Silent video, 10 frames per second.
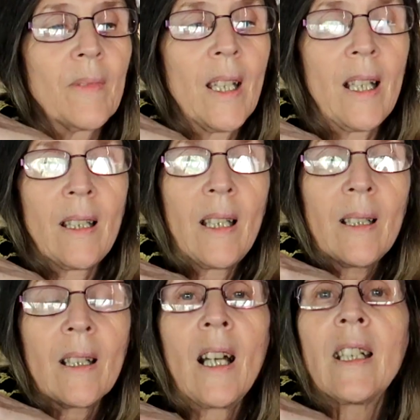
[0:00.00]
as
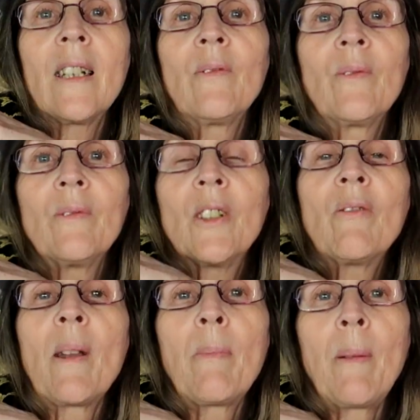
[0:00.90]
he's kind of
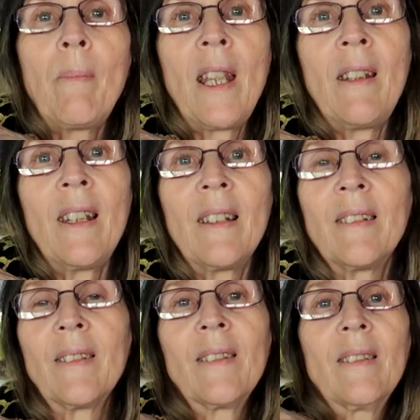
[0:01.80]
gripping me
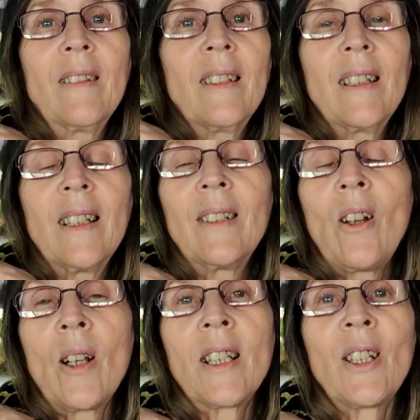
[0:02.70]

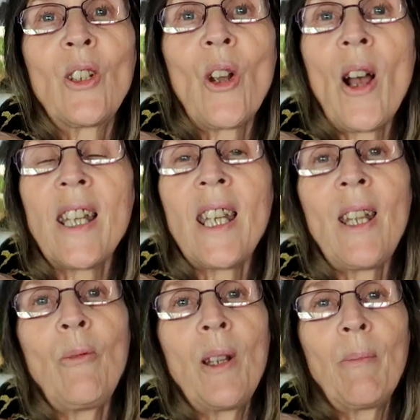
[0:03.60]
nice and tight
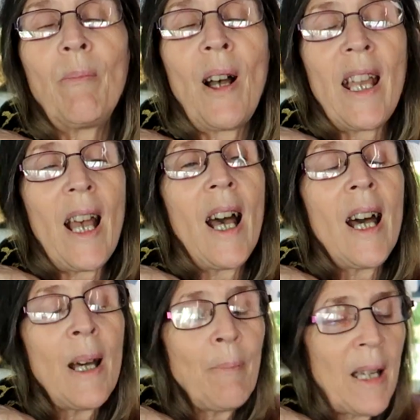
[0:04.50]
here with my
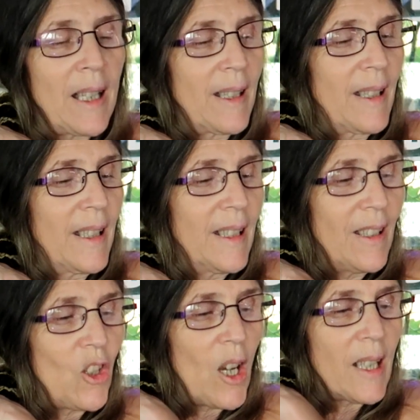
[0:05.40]
arm.
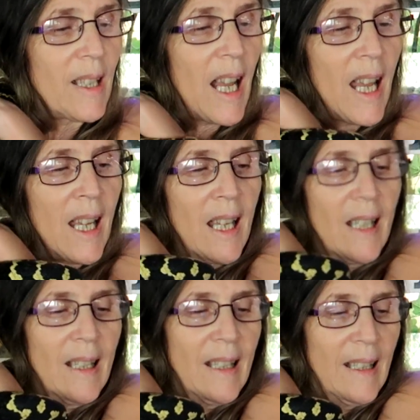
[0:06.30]
Jesse,
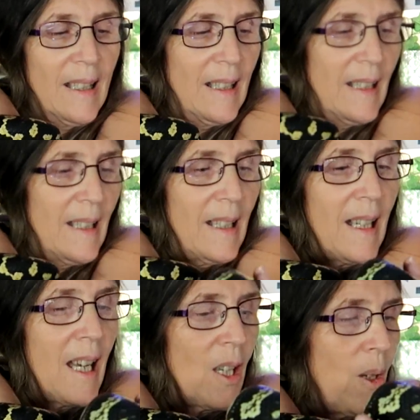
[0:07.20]

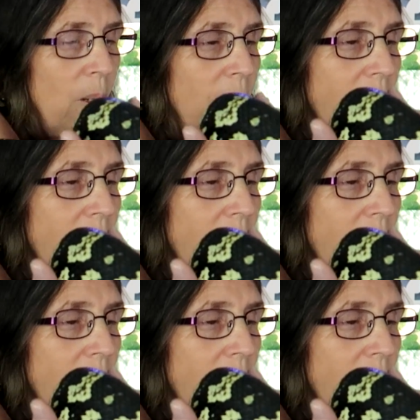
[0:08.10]
aren't you?